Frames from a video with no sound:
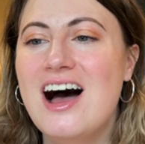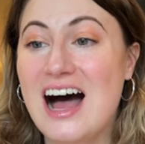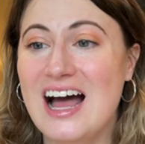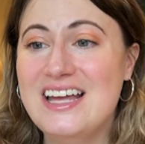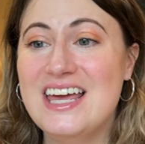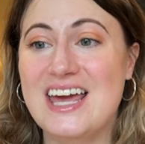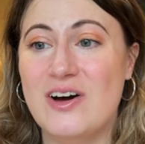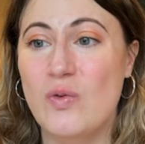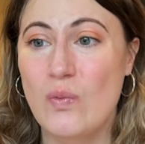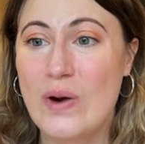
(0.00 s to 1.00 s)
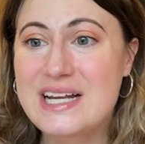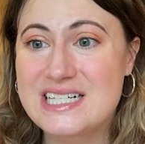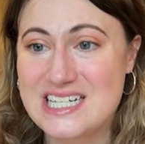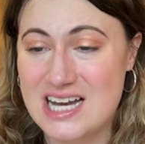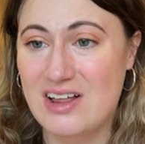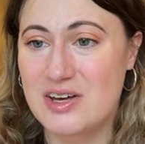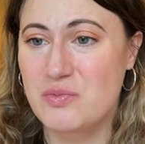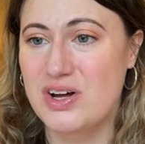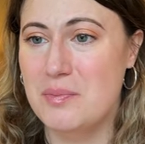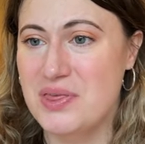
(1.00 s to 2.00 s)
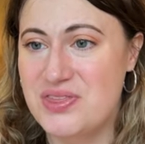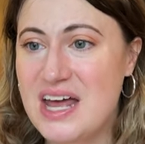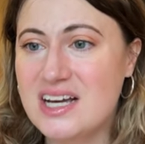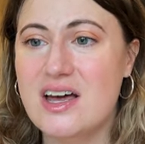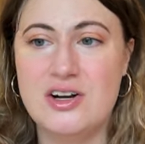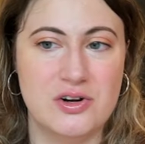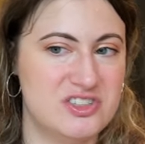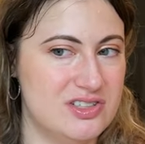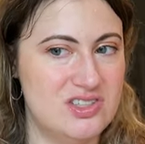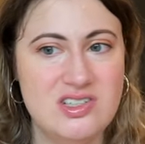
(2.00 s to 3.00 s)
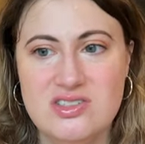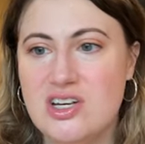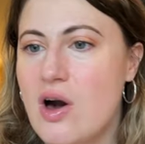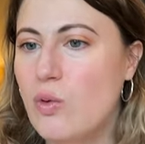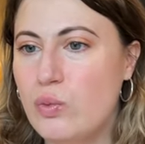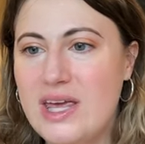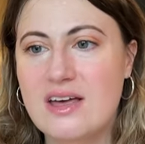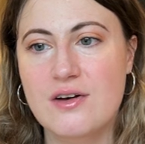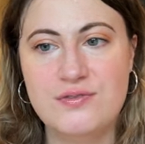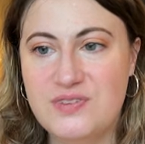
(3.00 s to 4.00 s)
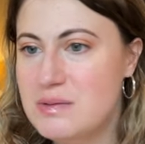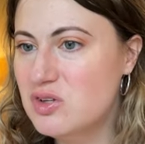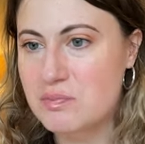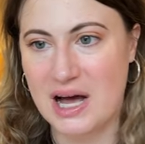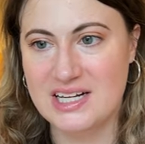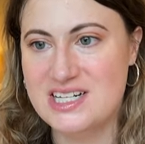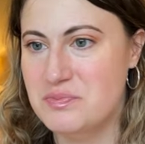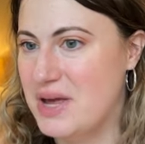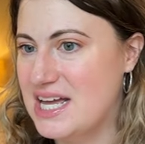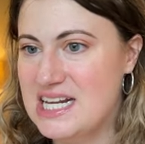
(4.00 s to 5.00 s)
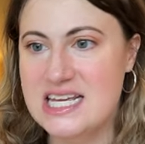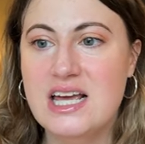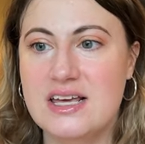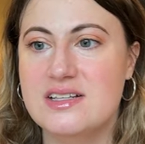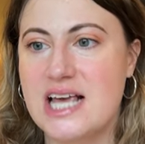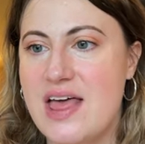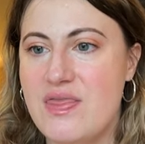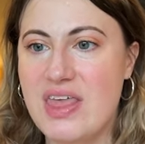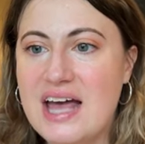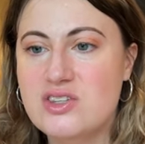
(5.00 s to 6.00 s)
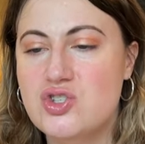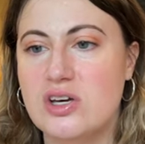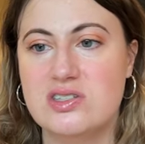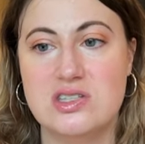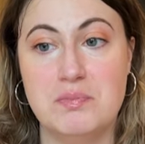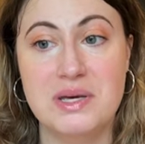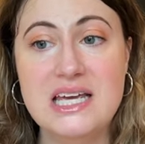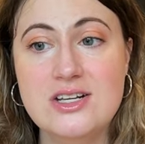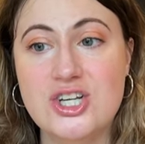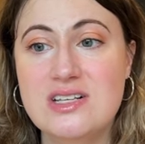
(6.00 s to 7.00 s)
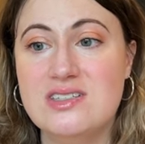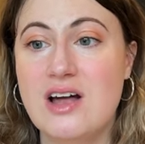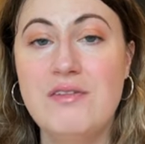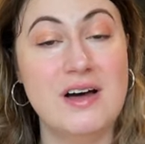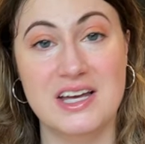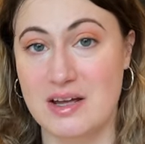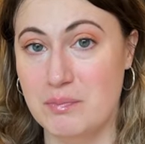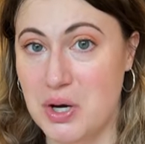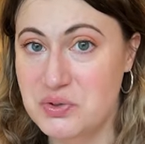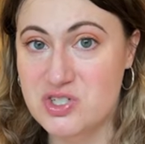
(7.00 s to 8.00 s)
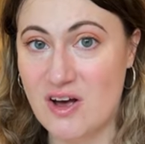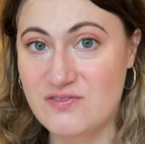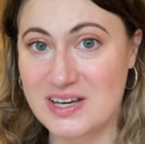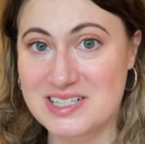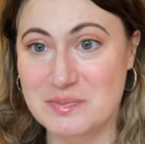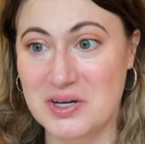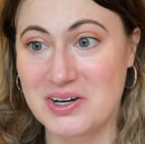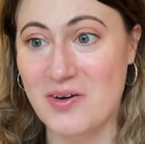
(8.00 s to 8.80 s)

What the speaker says: I can't wait to tell him what a pathetic, narcissistic, weak, feeble-minded man he is, and that's just the PG stuff I can post on Facebook.